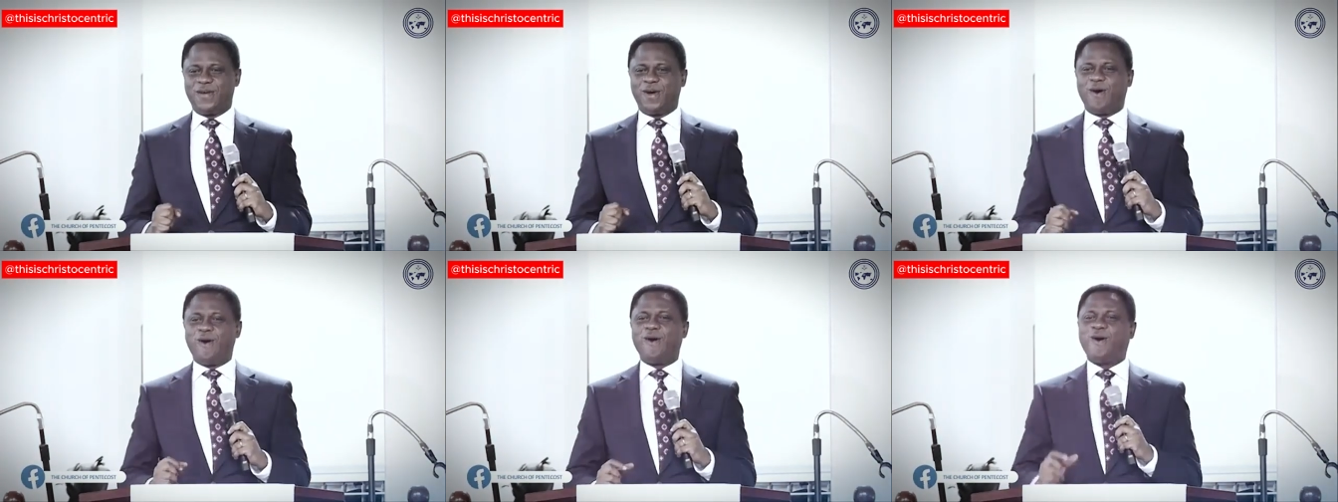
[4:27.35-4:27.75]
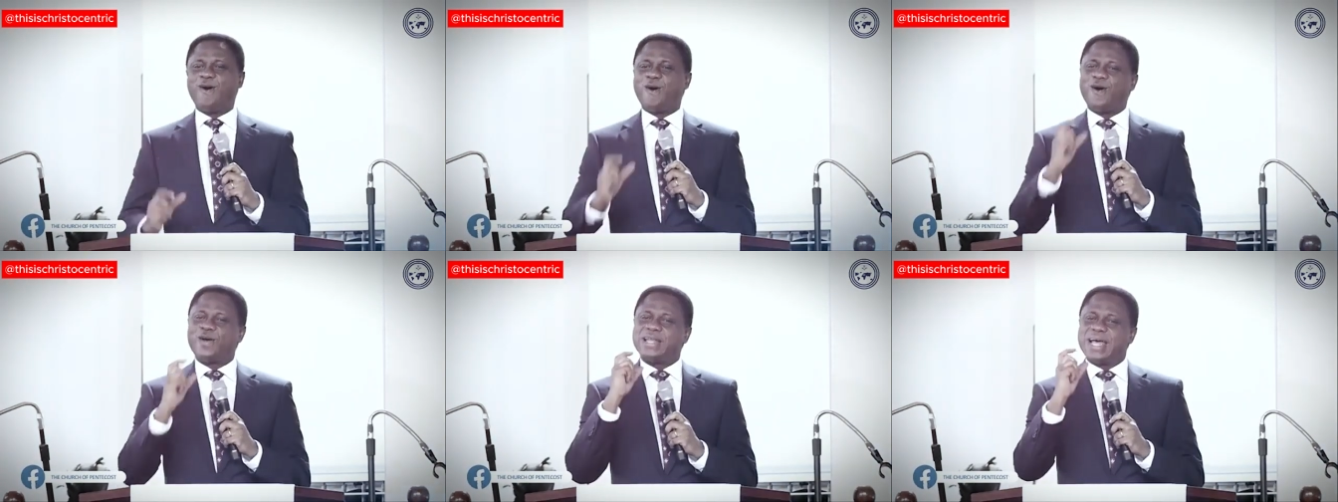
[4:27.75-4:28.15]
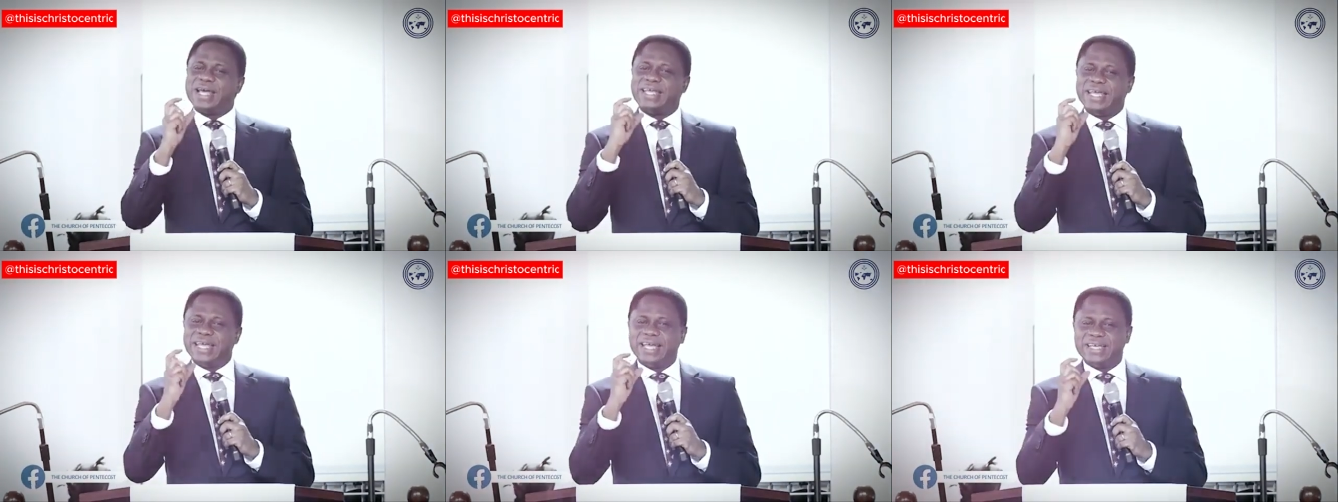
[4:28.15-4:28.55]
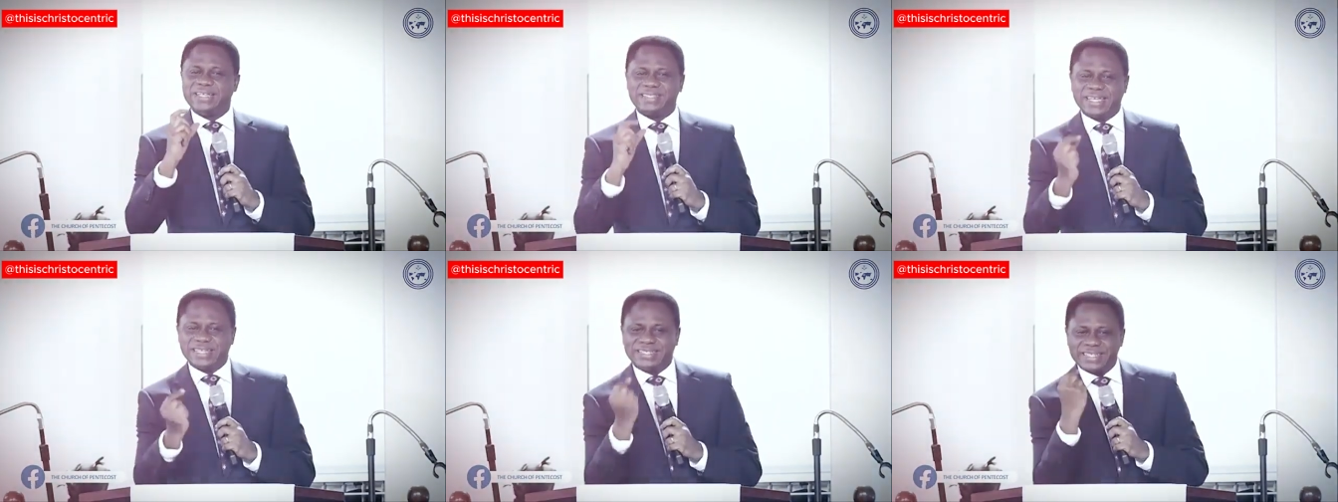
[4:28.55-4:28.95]
All that he
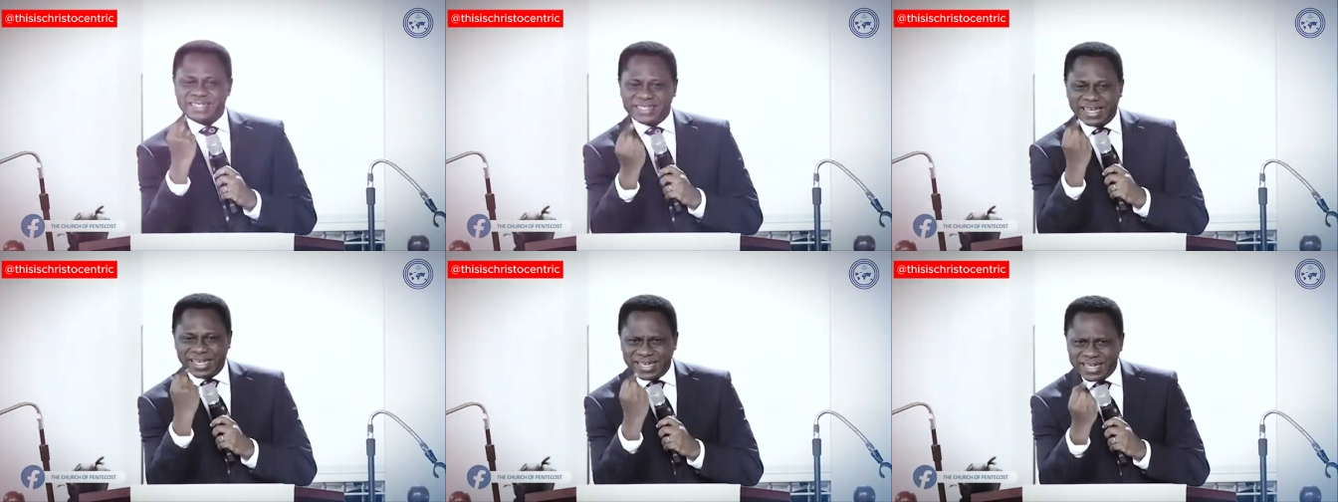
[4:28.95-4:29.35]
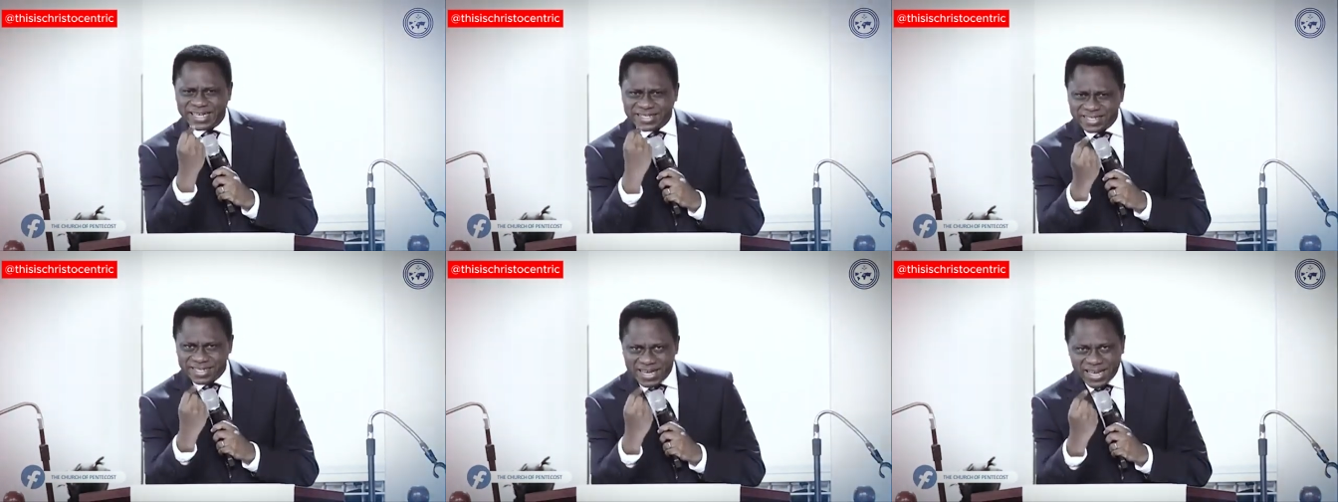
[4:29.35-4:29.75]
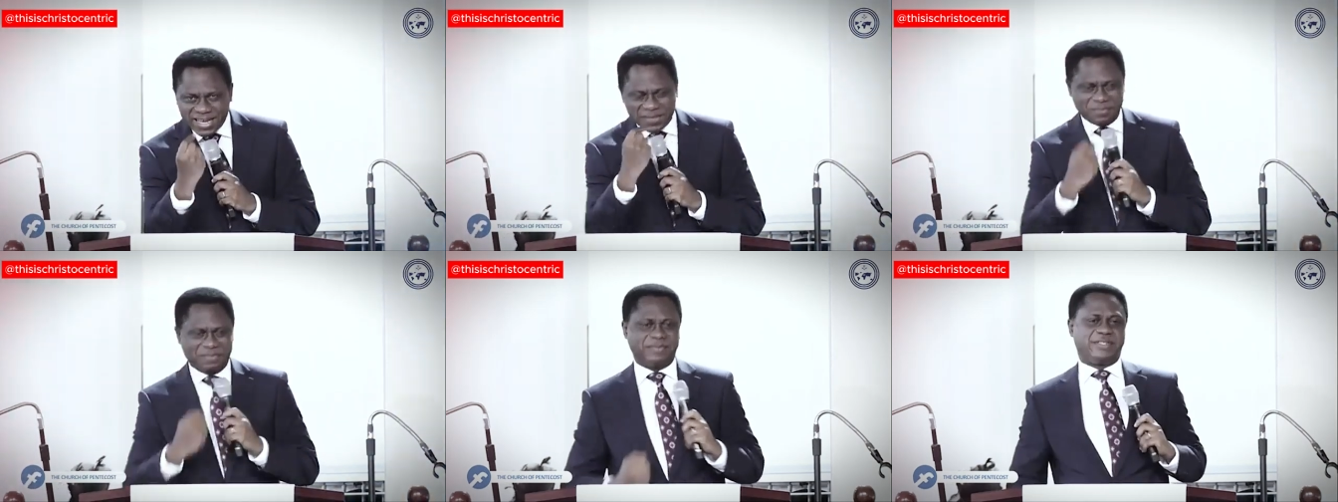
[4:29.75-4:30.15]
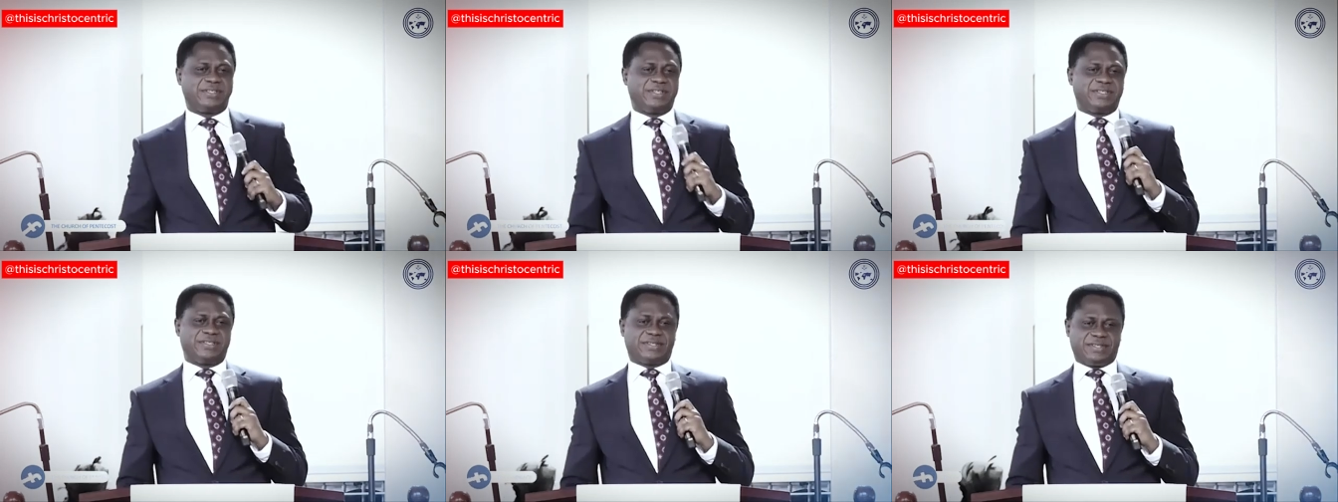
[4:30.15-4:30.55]
is, it is in his name,
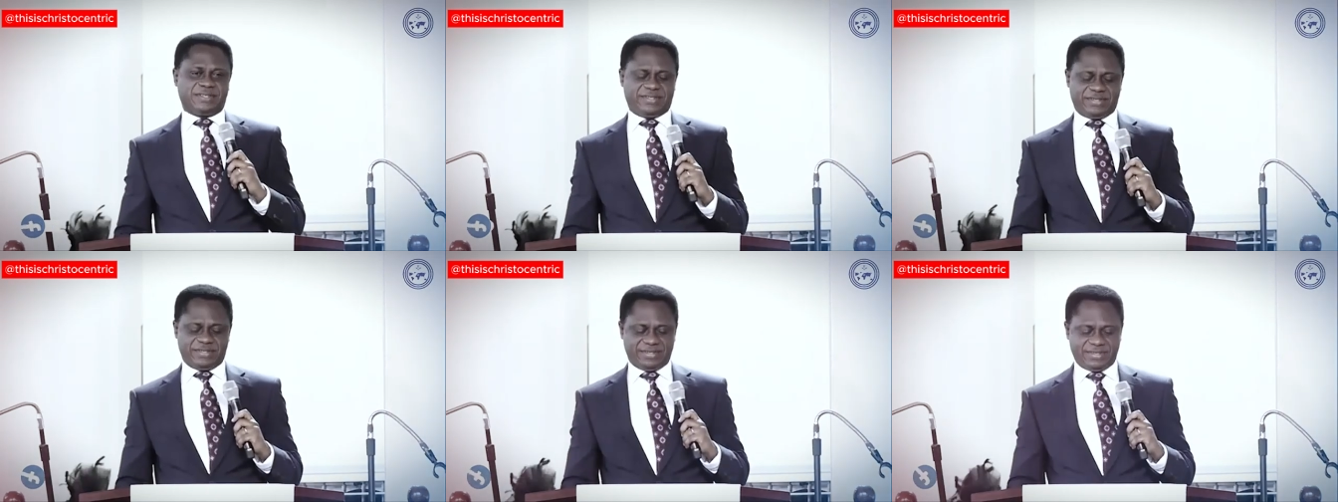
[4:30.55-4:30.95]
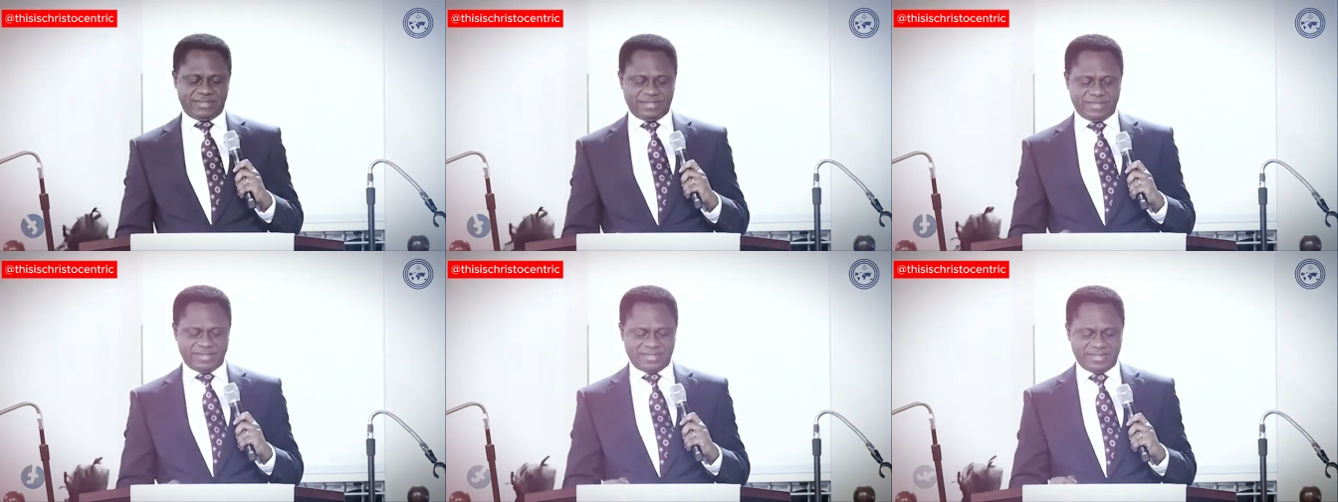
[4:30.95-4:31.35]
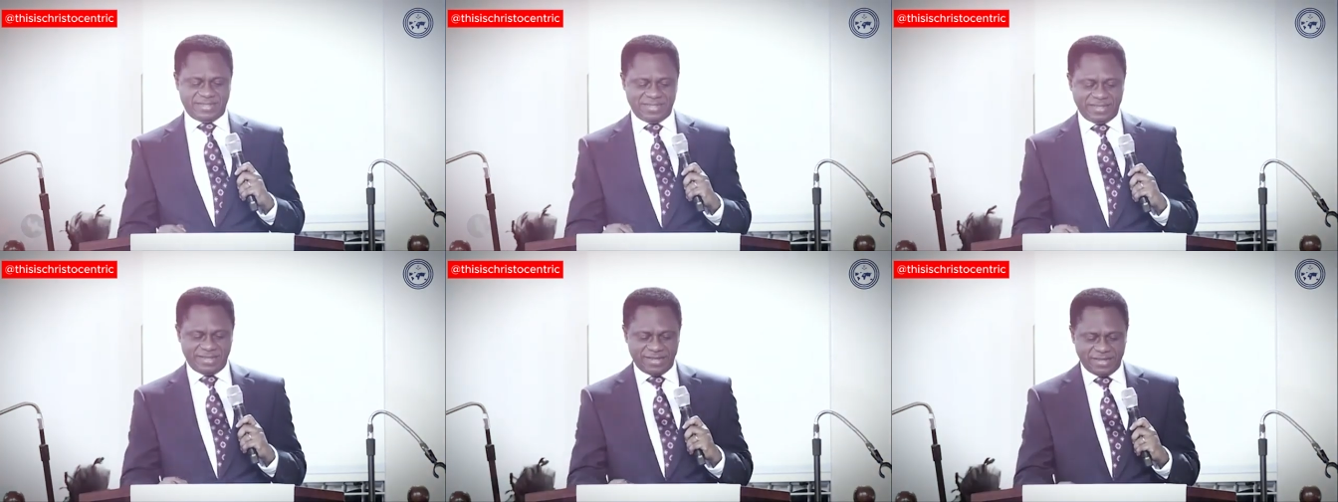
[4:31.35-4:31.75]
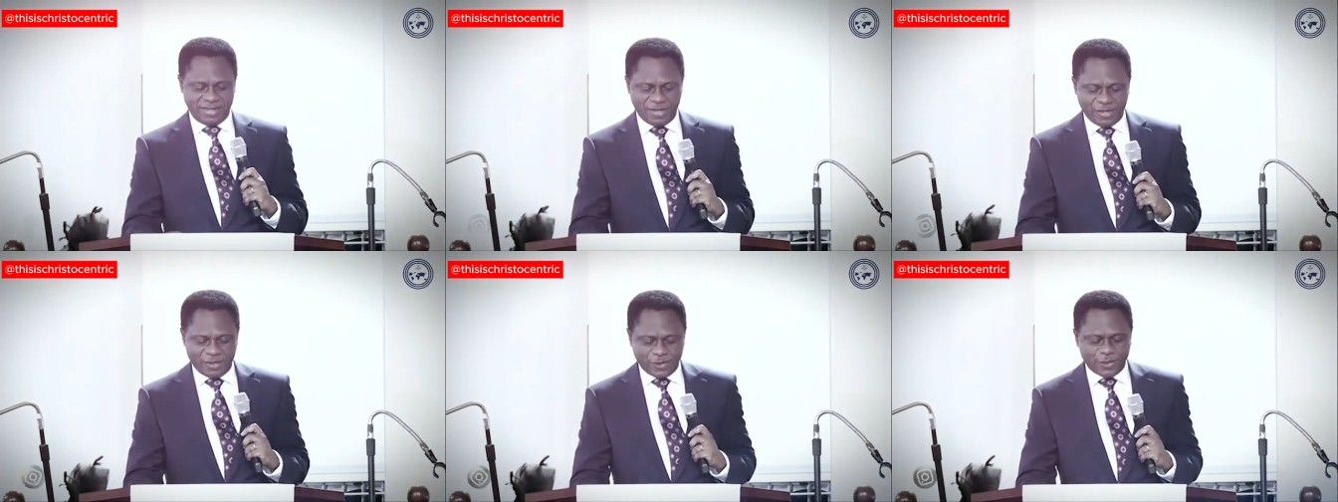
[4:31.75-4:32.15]
Jesus.
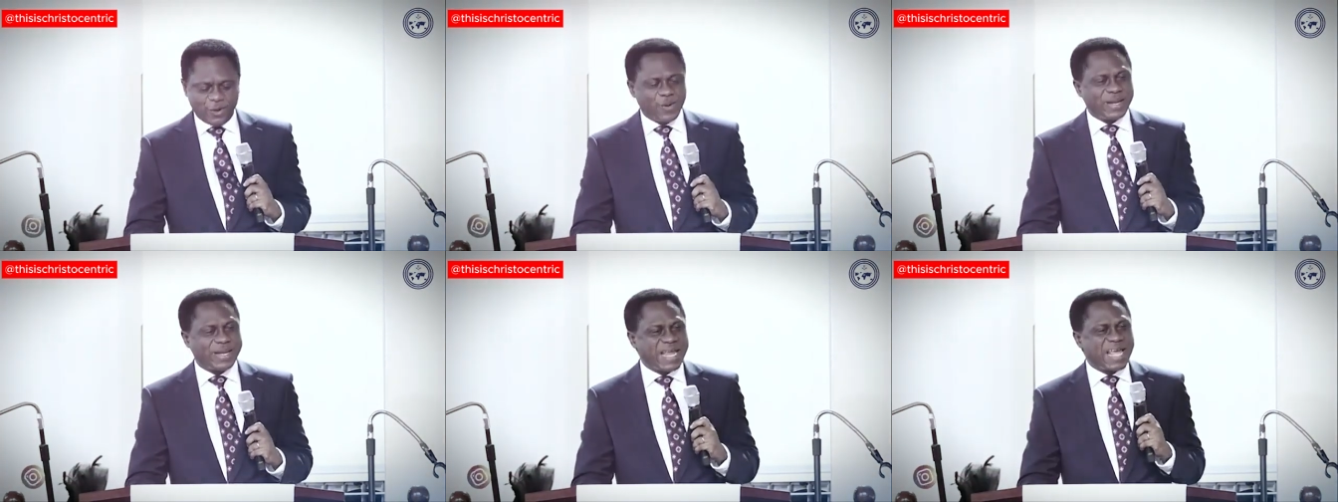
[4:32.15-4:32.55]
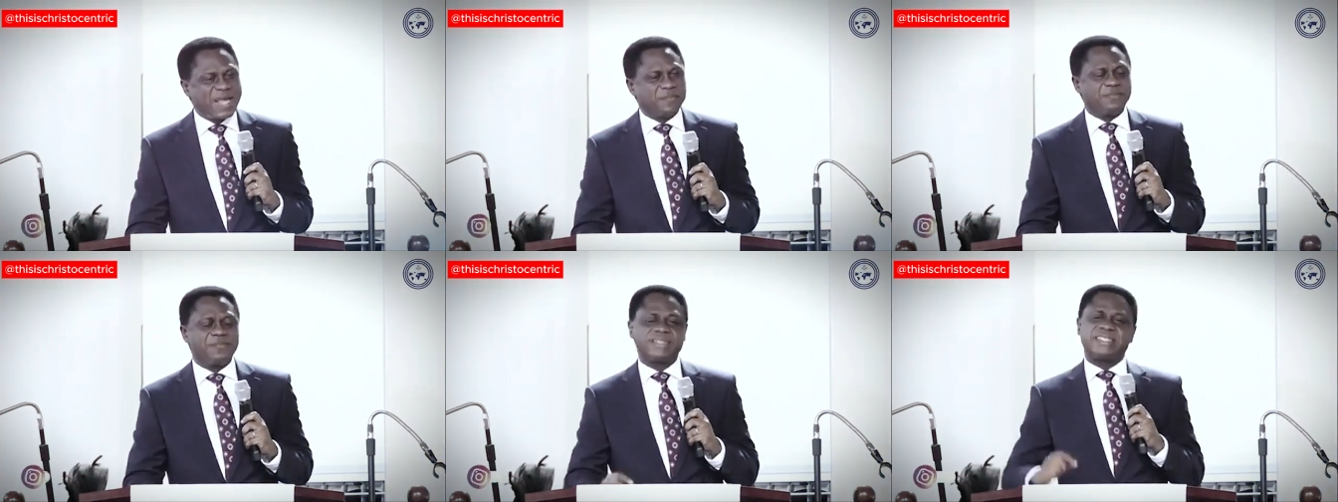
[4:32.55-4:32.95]
Your name